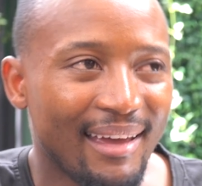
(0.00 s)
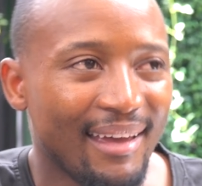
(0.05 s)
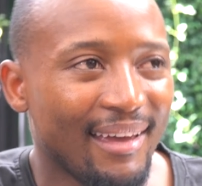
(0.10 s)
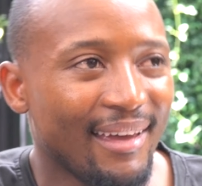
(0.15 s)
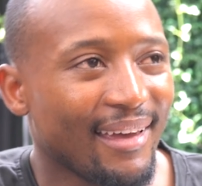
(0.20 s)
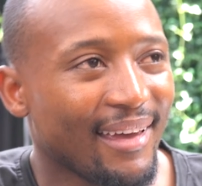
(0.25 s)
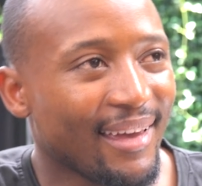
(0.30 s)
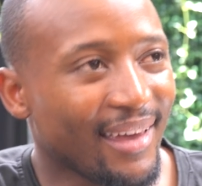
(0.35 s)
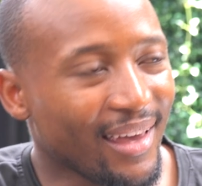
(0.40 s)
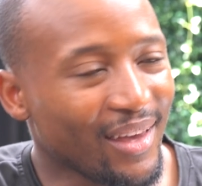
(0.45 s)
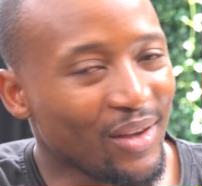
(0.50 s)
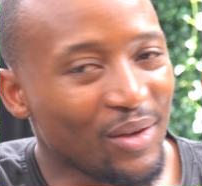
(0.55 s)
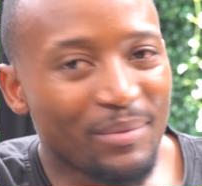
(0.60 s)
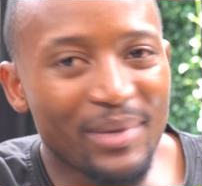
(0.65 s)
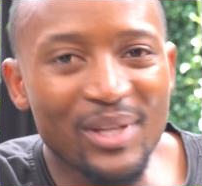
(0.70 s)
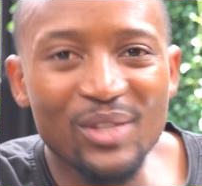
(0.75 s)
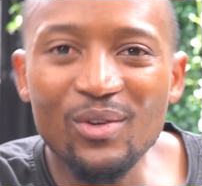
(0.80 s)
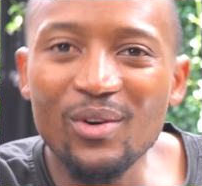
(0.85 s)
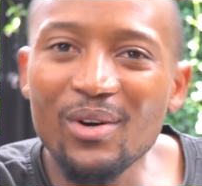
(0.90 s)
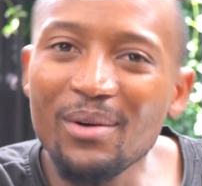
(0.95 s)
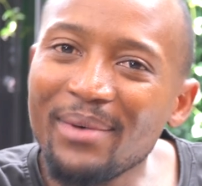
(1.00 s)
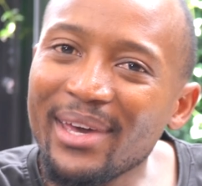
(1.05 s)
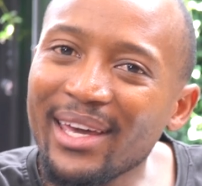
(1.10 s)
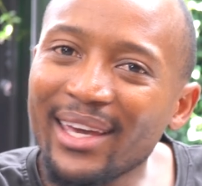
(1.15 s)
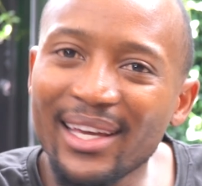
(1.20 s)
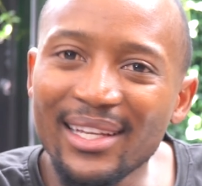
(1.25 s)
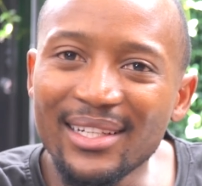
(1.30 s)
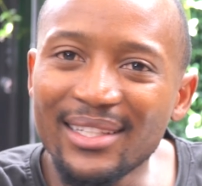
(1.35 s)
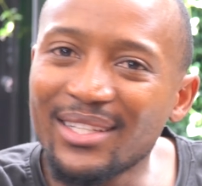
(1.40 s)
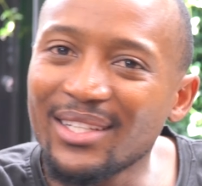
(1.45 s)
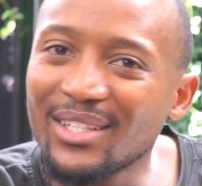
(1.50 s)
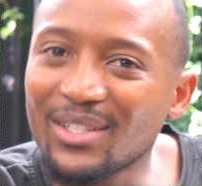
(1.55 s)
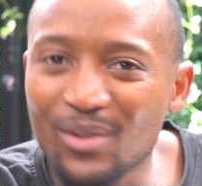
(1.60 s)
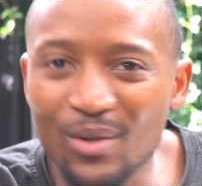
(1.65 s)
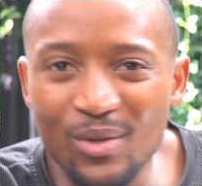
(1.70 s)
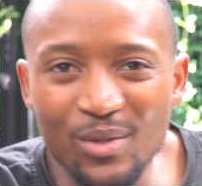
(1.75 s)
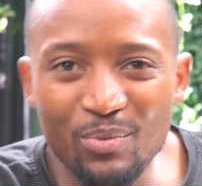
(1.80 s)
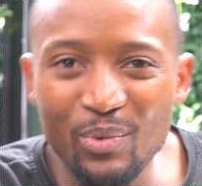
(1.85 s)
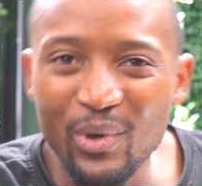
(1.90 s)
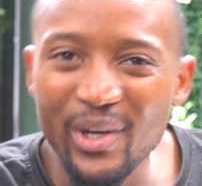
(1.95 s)
You must go back and teach those
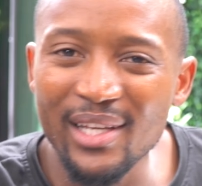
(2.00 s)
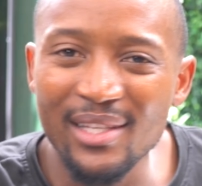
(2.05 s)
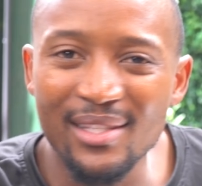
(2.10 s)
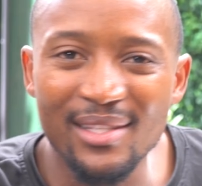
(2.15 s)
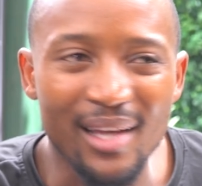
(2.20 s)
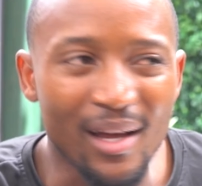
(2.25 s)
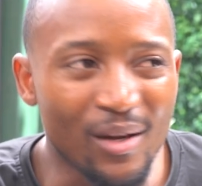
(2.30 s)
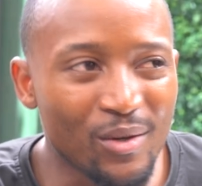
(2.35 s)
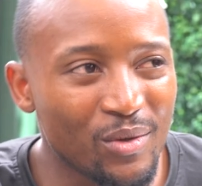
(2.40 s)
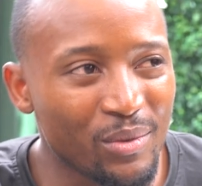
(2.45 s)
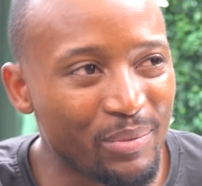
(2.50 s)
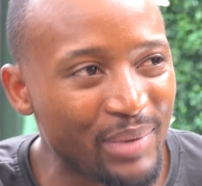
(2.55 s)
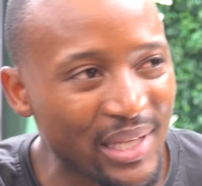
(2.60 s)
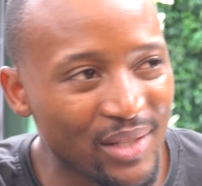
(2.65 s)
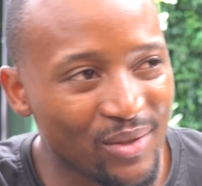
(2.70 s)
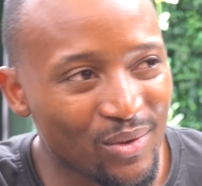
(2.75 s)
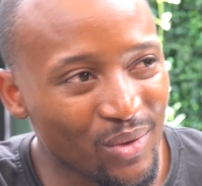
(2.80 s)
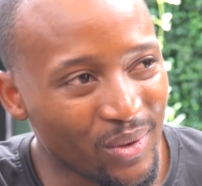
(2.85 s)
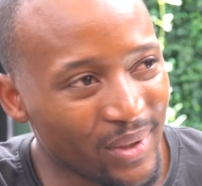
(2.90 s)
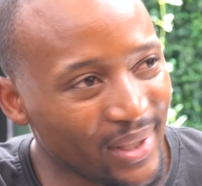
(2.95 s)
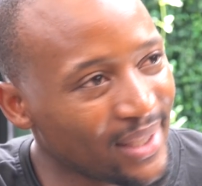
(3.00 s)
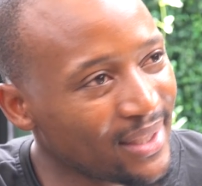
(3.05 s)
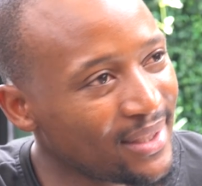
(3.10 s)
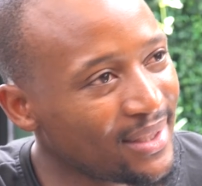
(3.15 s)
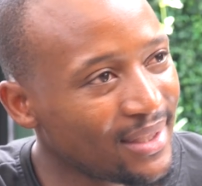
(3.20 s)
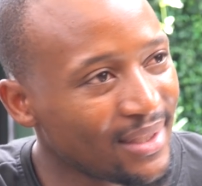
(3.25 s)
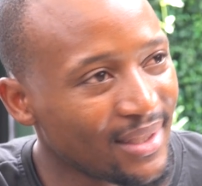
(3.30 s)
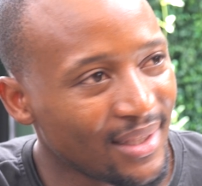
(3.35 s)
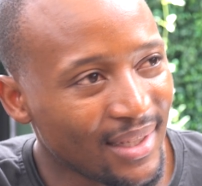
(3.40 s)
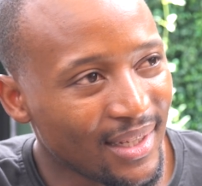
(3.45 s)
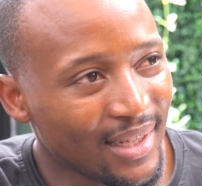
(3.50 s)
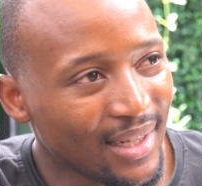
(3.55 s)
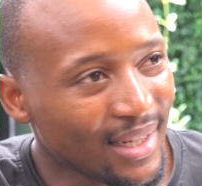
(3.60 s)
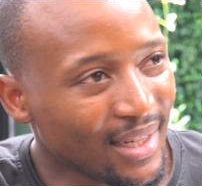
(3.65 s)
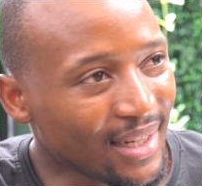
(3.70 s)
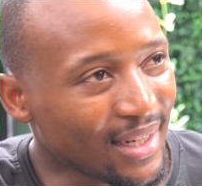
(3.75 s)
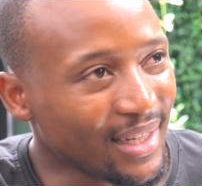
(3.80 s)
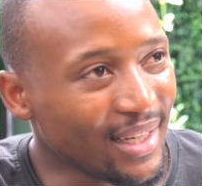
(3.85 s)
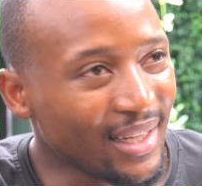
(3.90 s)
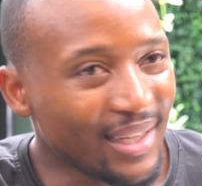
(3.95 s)
boys how to best do it.
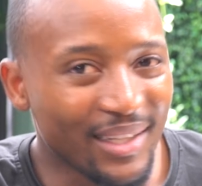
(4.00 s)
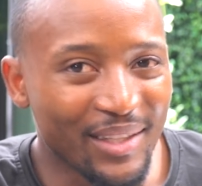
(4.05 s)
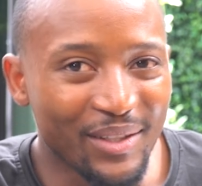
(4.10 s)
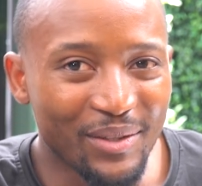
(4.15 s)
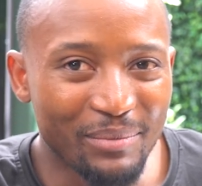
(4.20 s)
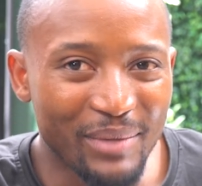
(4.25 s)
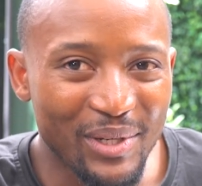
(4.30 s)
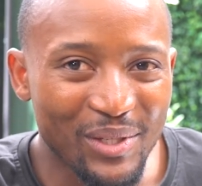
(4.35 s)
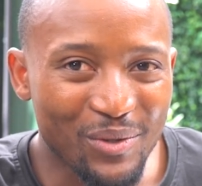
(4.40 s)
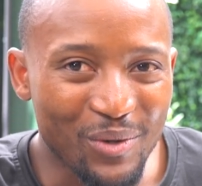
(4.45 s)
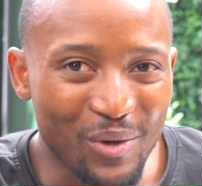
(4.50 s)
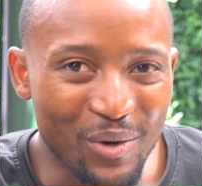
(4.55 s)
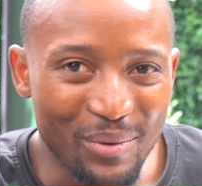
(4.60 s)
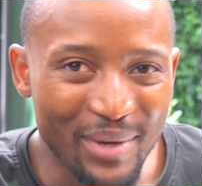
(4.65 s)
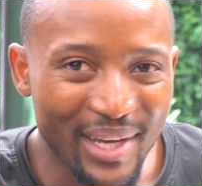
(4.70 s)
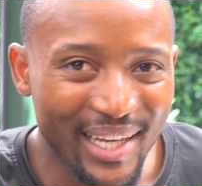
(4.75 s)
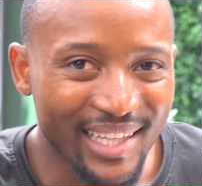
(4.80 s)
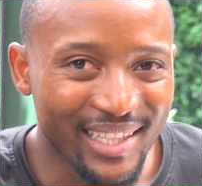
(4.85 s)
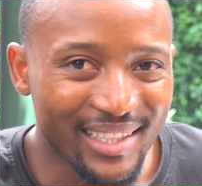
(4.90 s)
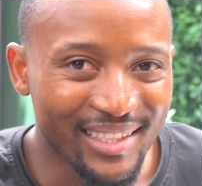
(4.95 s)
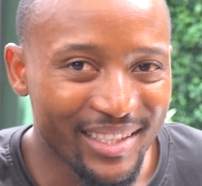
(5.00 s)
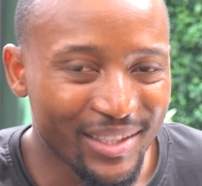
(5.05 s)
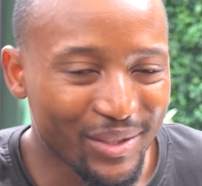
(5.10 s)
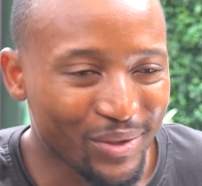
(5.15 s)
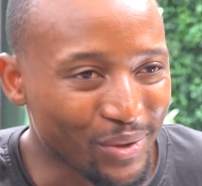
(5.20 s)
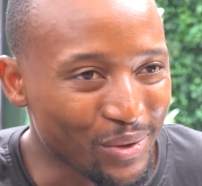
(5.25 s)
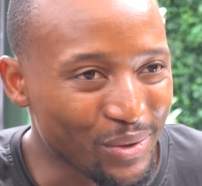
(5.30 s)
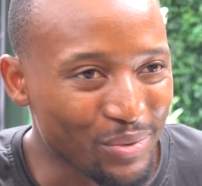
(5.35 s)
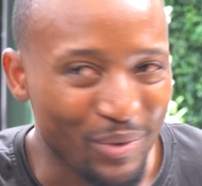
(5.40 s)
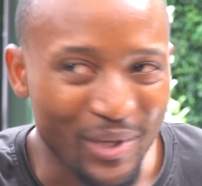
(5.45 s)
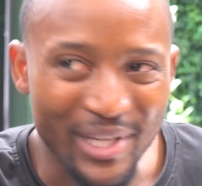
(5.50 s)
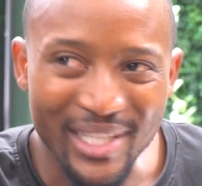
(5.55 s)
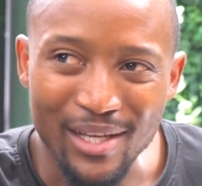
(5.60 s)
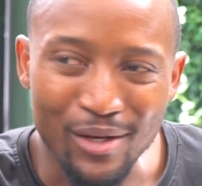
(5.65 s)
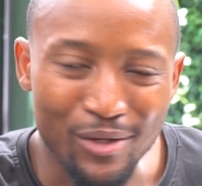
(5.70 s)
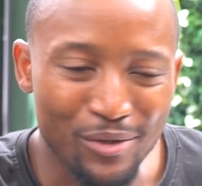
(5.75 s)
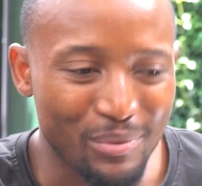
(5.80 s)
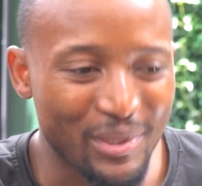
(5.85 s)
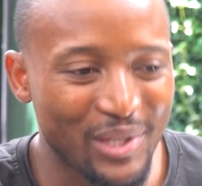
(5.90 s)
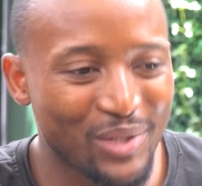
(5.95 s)
Really, you must go back and teach those boys how to
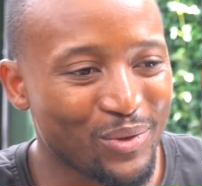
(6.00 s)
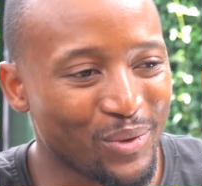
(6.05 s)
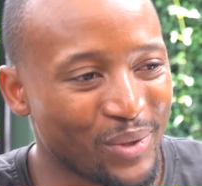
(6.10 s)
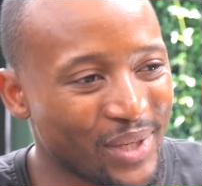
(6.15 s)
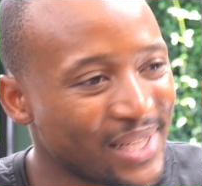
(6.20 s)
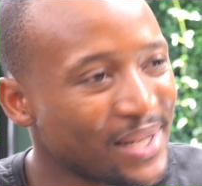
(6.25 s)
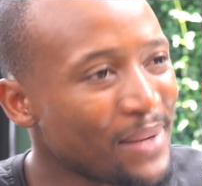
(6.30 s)
best do it.